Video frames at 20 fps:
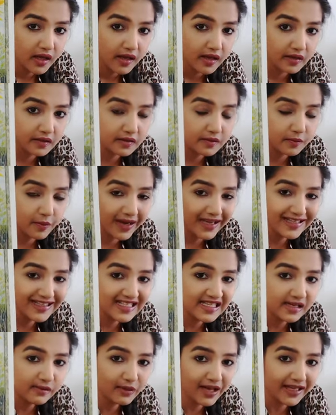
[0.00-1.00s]
it
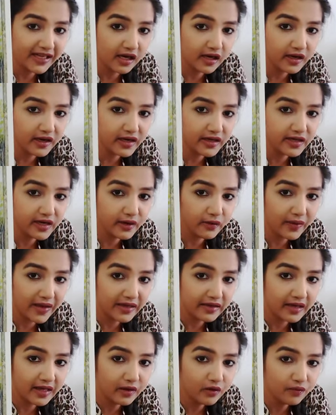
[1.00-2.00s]
might seem like a hurdle
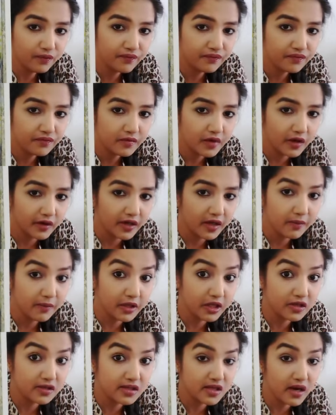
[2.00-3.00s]
right now again
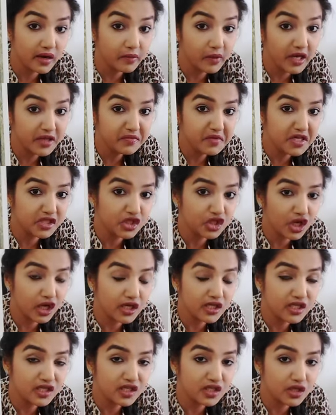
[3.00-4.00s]
because there might be a
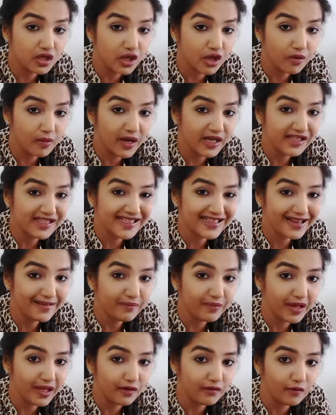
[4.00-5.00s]
chance you might
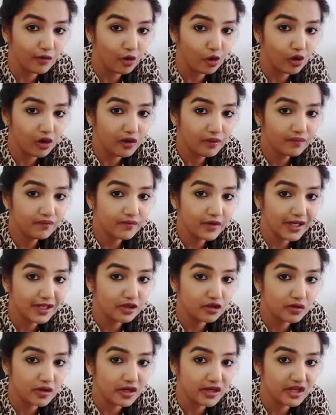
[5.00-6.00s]
slip and fall
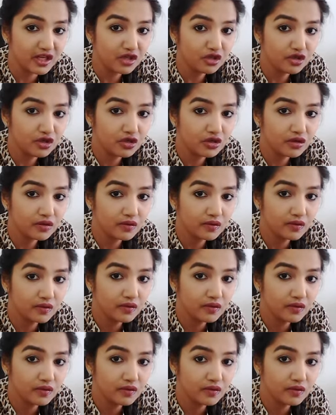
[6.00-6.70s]
into the ditch.